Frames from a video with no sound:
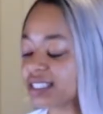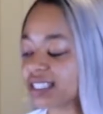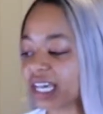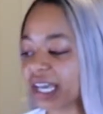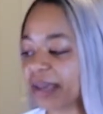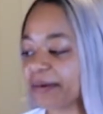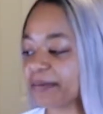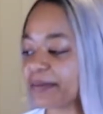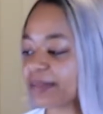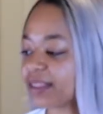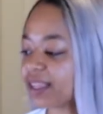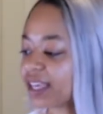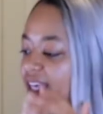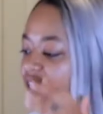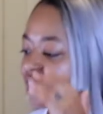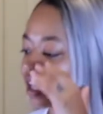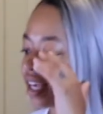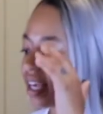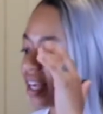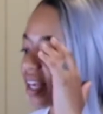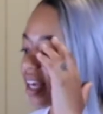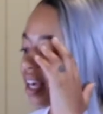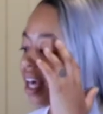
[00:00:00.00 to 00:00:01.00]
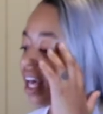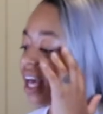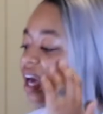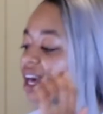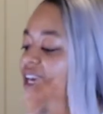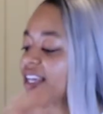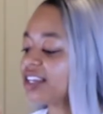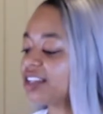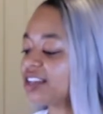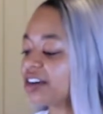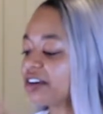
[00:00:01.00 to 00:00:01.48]
type thing,
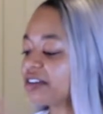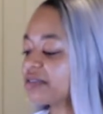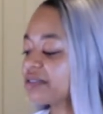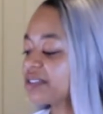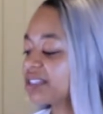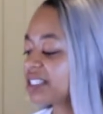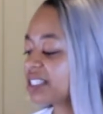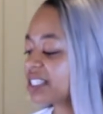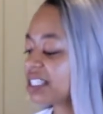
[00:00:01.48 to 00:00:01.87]
you know,